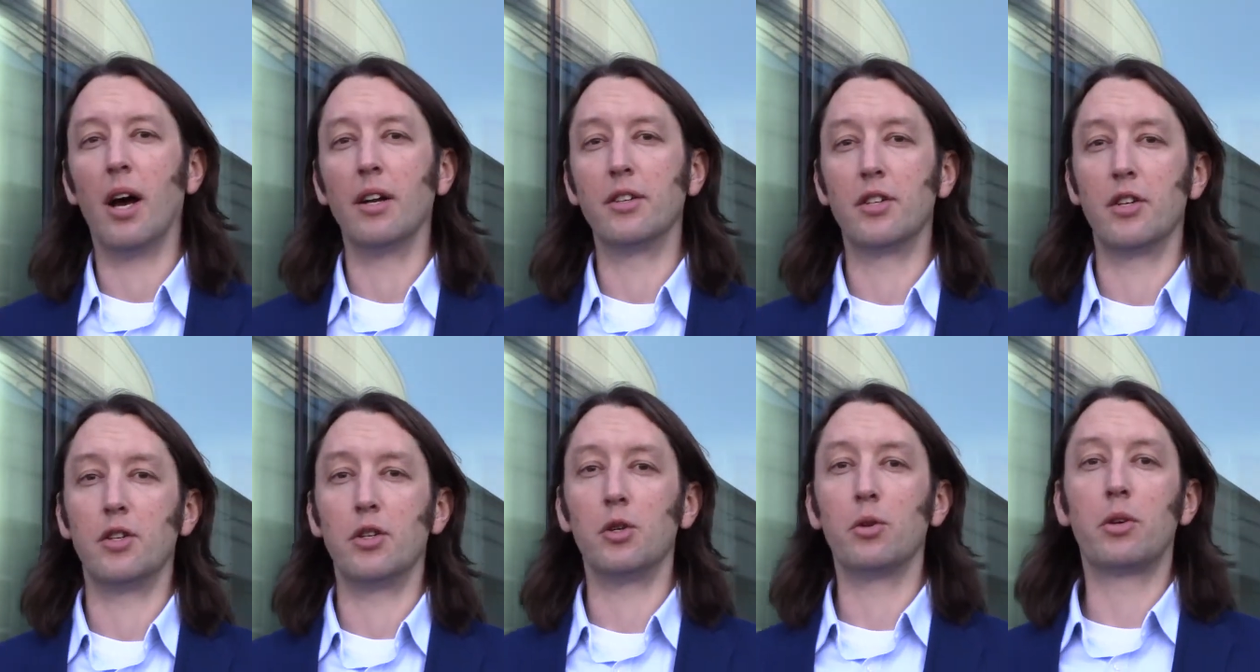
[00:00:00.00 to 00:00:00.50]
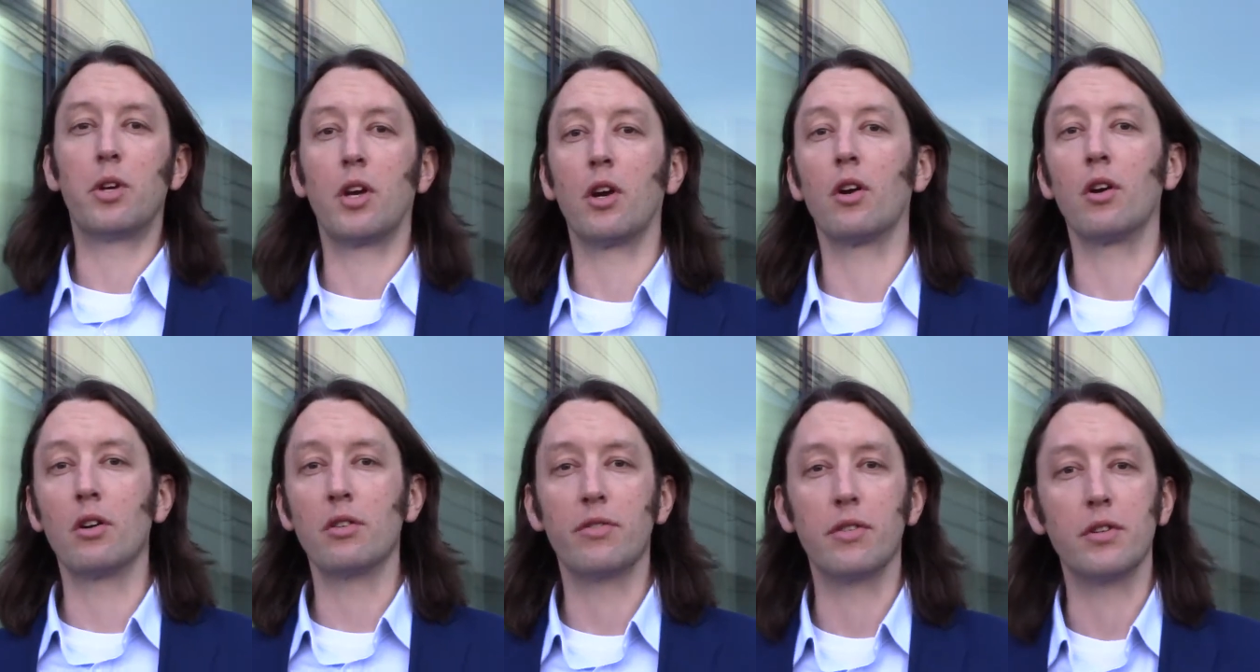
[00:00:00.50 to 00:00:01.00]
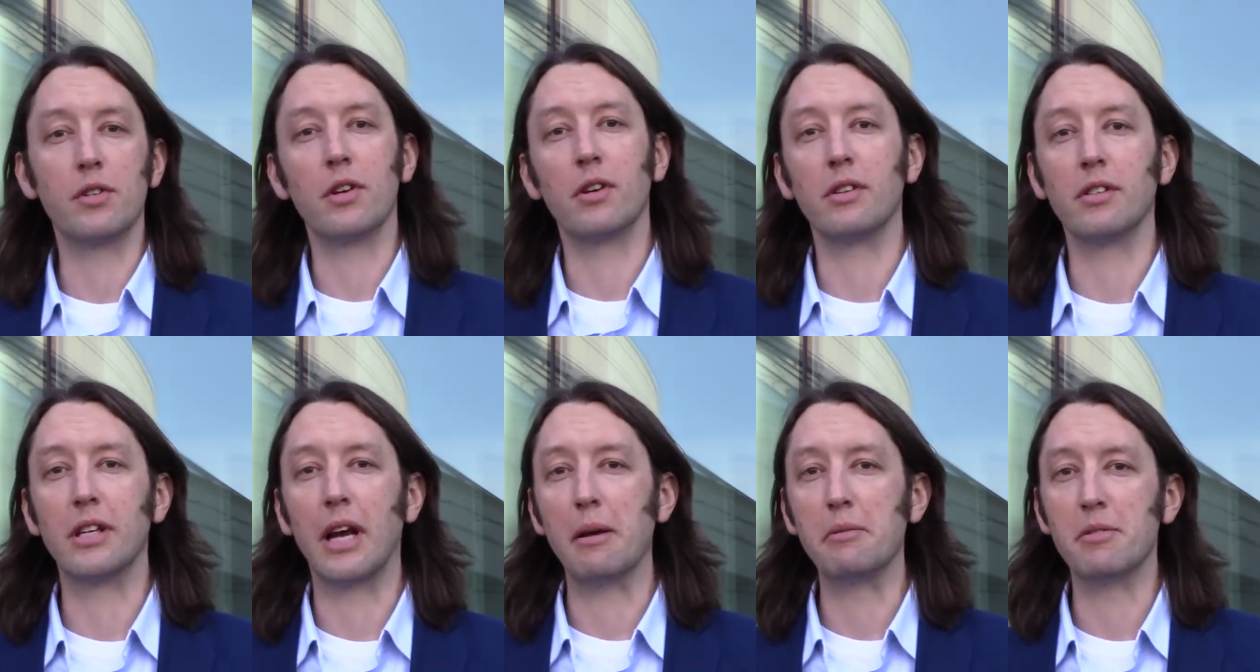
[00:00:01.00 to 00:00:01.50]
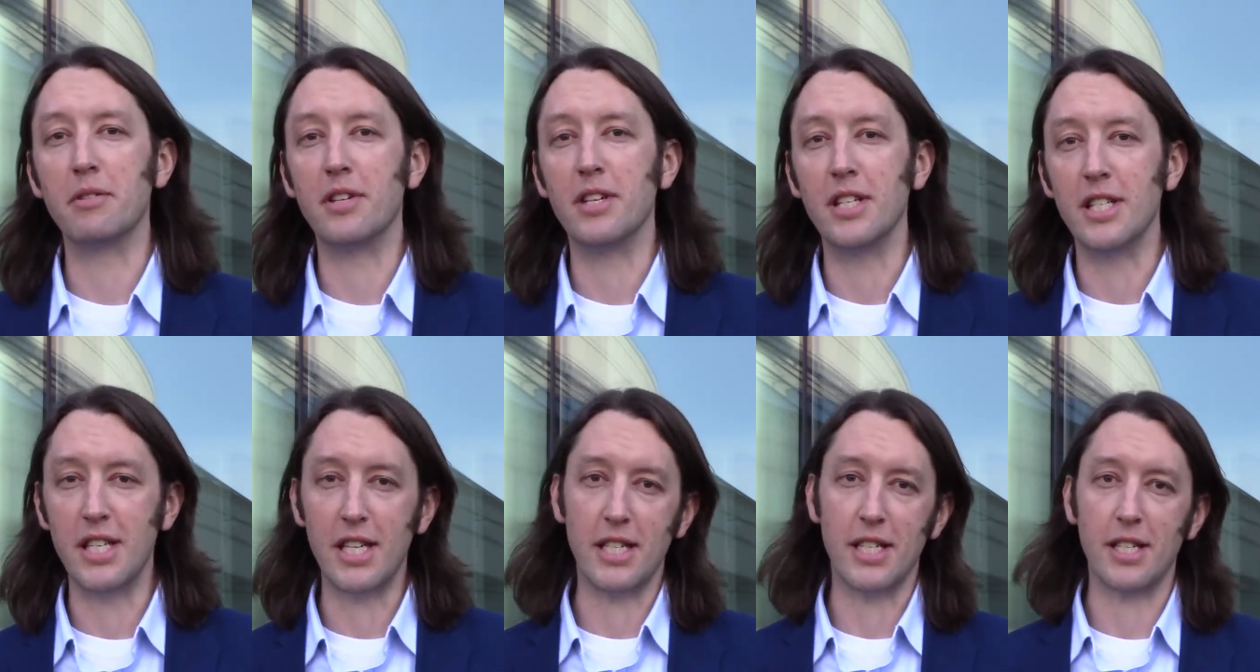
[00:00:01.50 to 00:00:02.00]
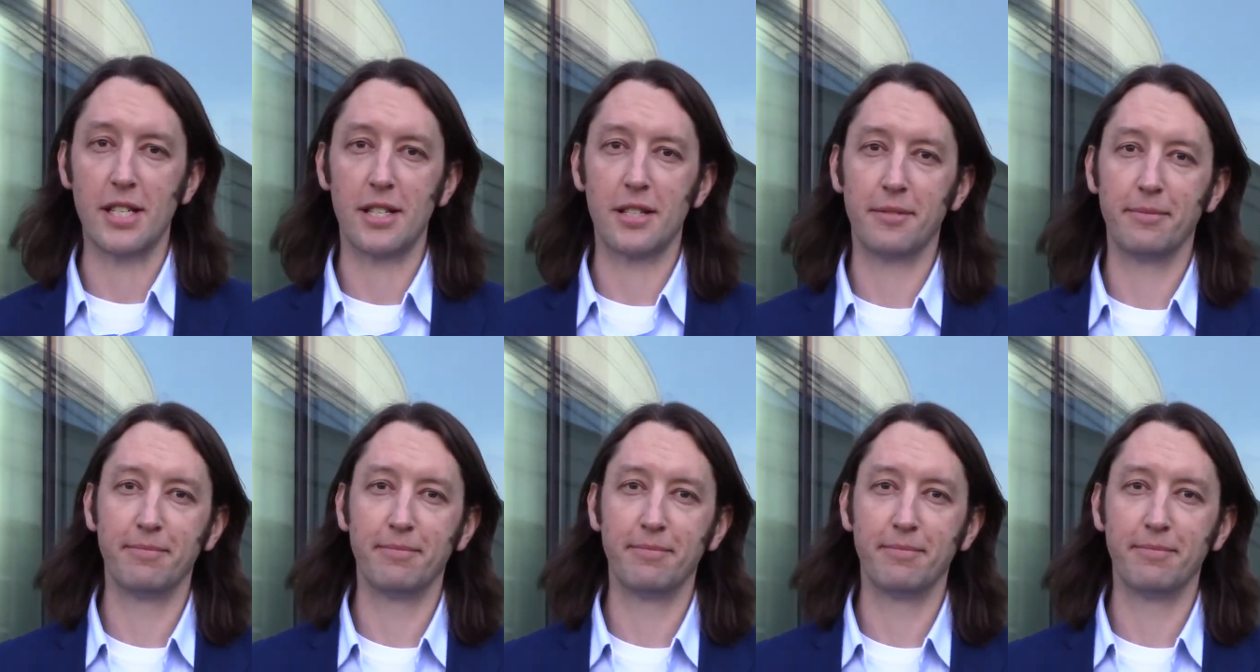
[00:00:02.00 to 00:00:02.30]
to new cures for certain types of diseases.